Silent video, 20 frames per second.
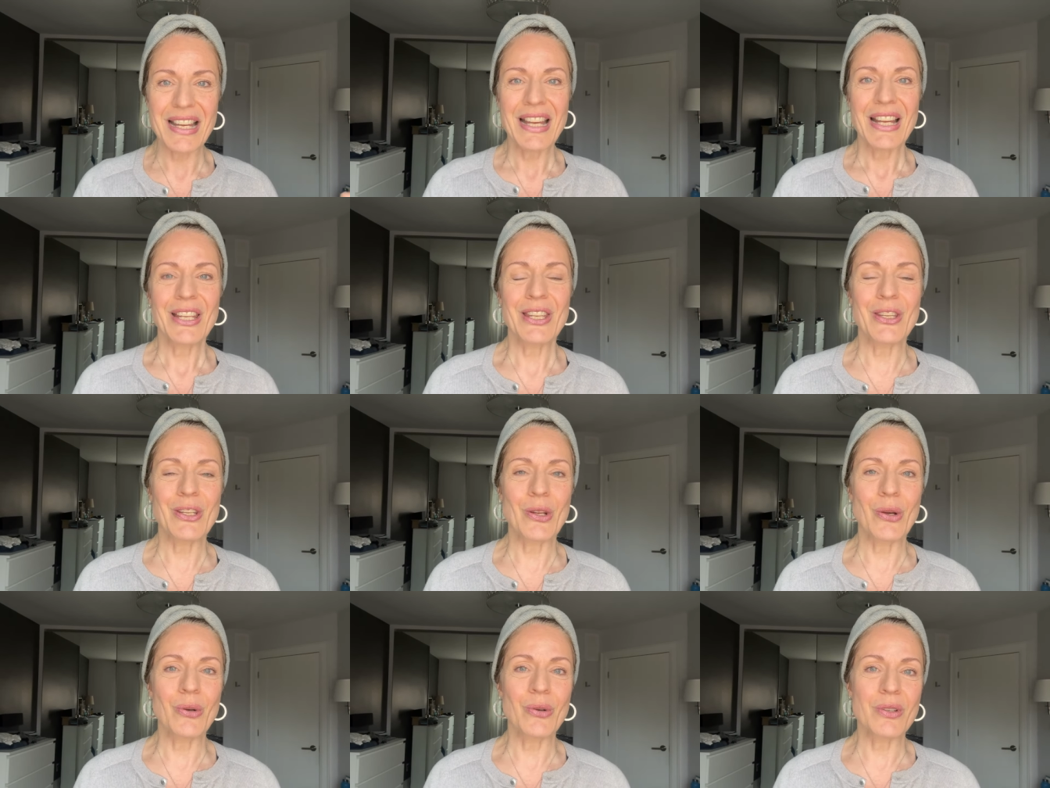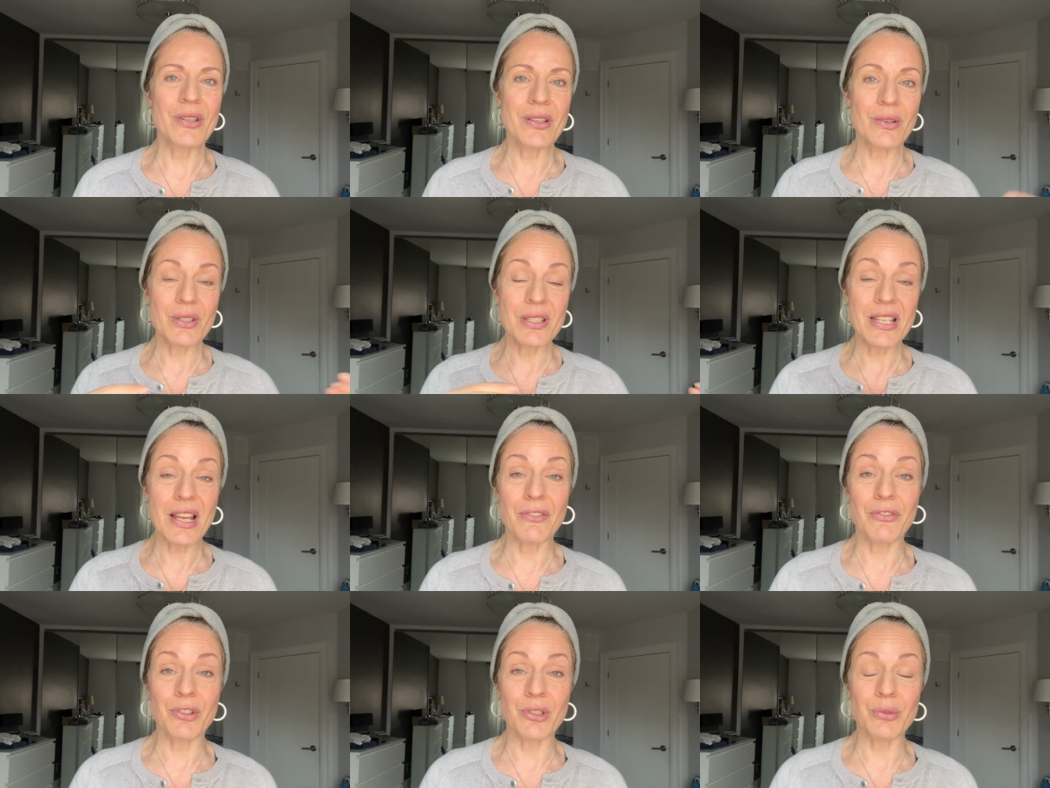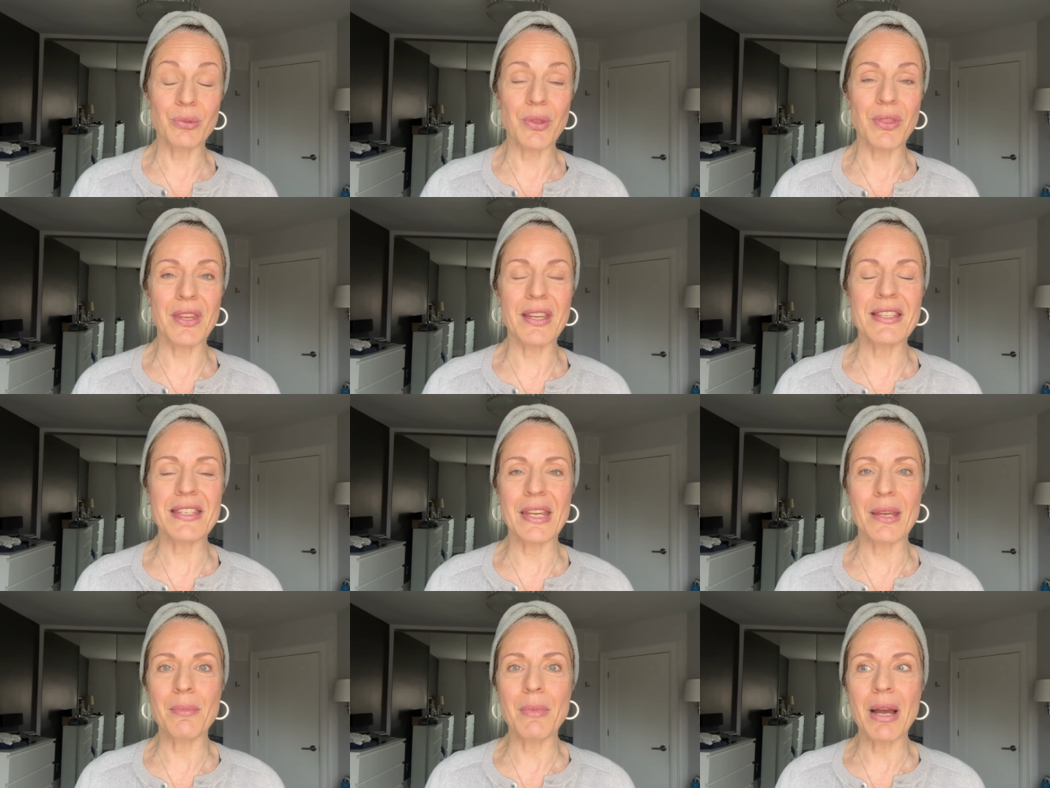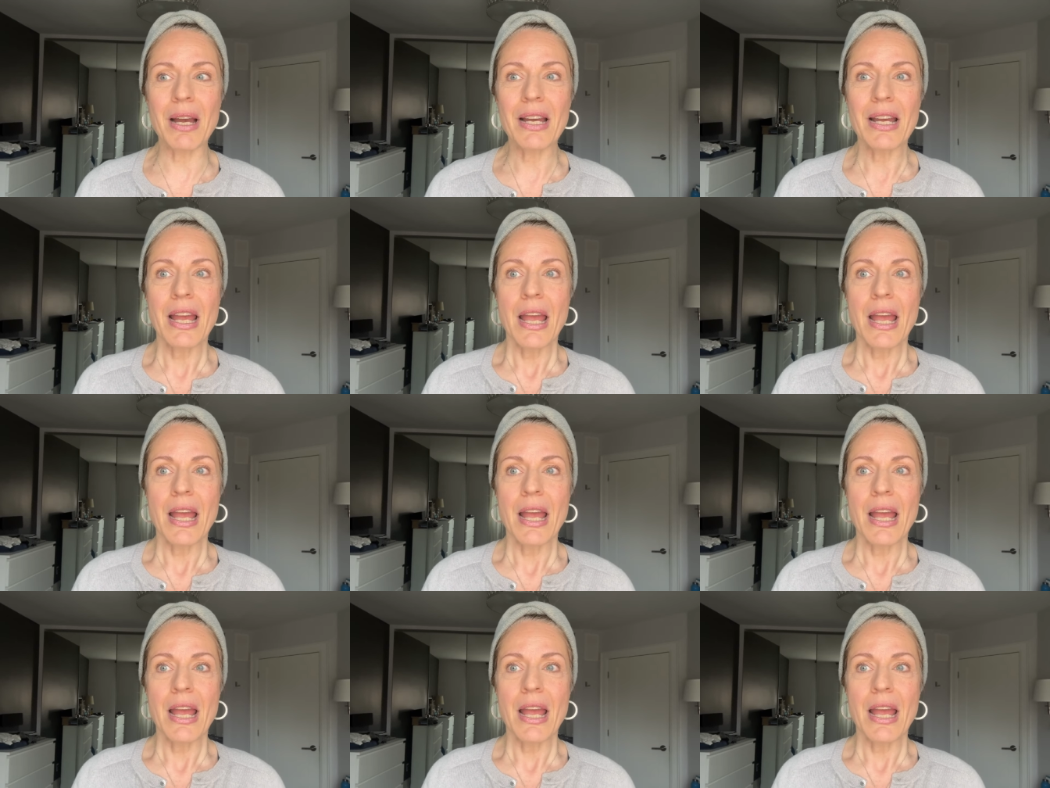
you know suffered with eczema